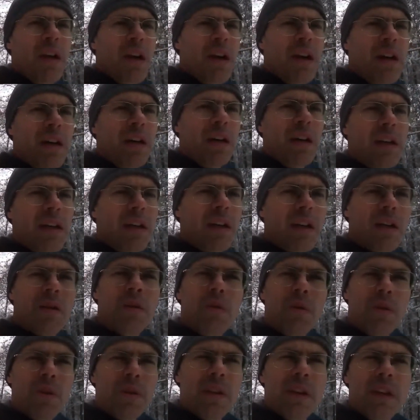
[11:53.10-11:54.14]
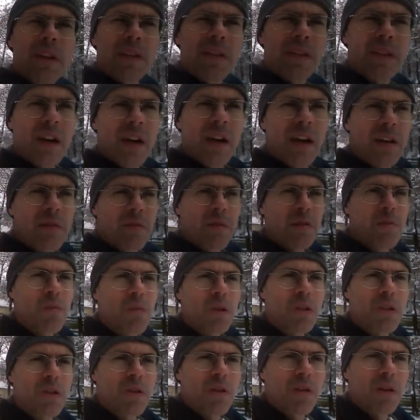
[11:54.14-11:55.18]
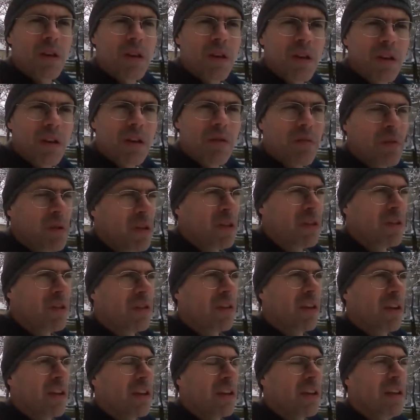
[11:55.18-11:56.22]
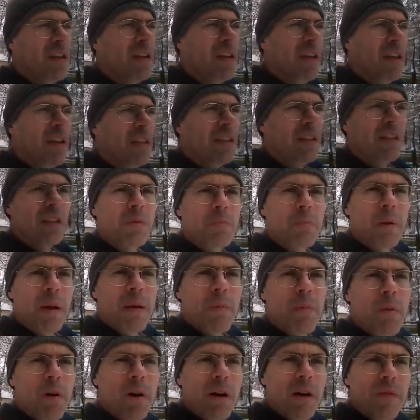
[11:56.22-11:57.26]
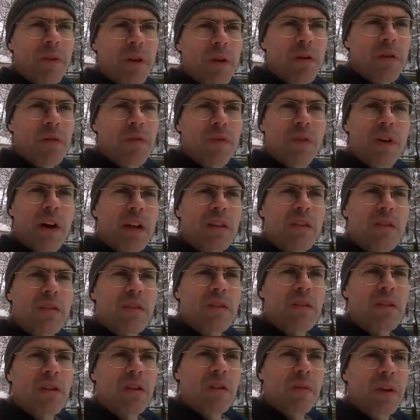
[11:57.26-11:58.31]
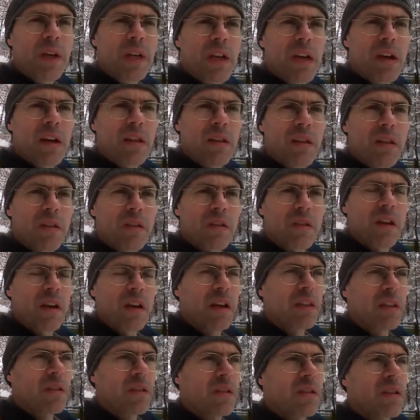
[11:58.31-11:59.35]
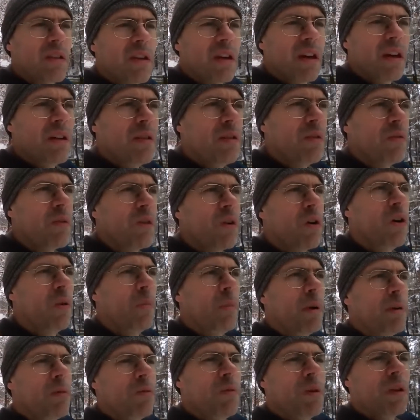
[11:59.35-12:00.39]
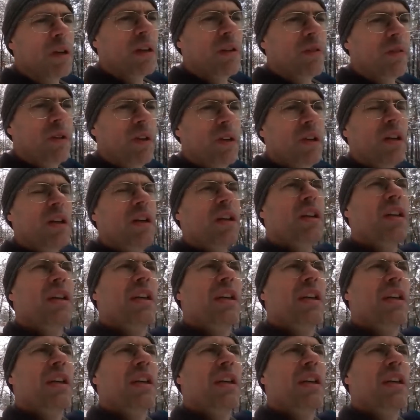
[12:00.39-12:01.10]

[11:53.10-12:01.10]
uh, who they side with, what's going on with this thing. These people have a good friends in Slovenia, understand, some kind of Roman, whatever,